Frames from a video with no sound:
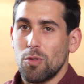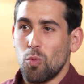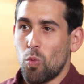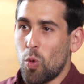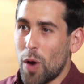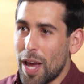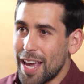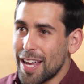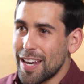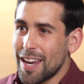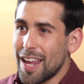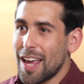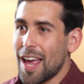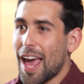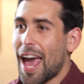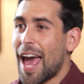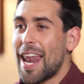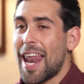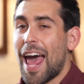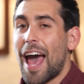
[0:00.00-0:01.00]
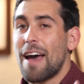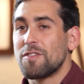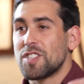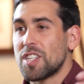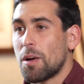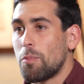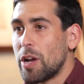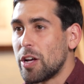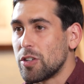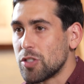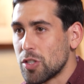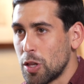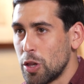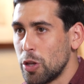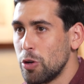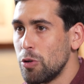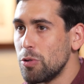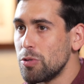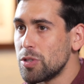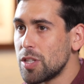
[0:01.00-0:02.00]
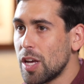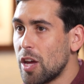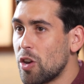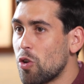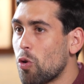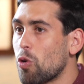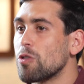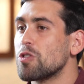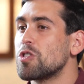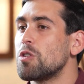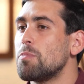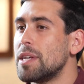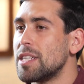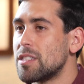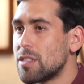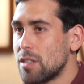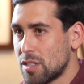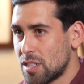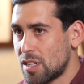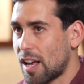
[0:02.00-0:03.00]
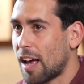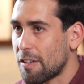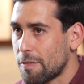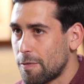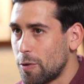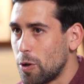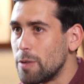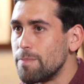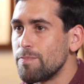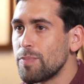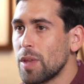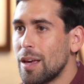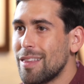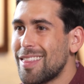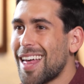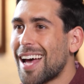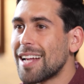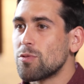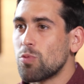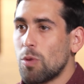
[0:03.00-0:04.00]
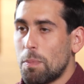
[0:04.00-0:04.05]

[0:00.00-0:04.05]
win and have someone else lose in order to be successful. That's